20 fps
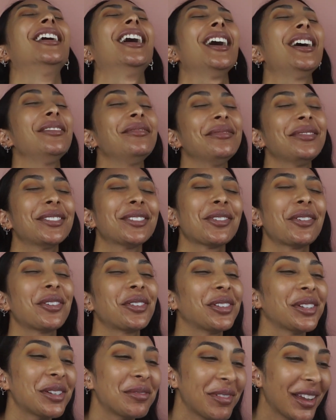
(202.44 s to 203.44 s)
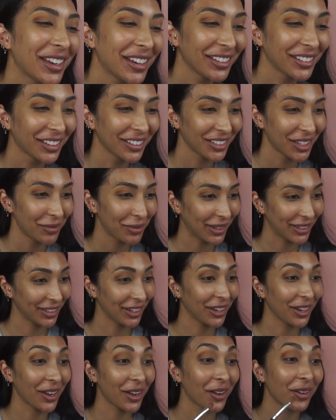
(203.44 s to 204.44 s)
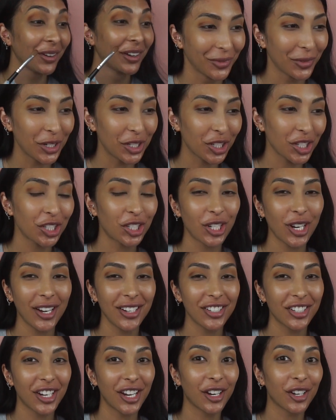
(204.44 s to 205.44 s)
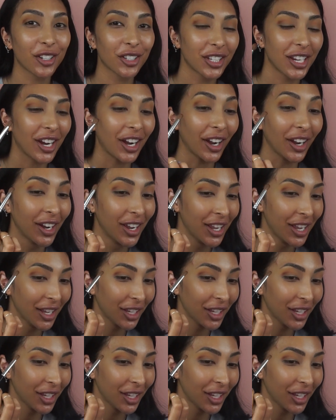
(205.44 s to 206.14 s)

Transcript: I'm totally making this up as I go. We just changed gears here.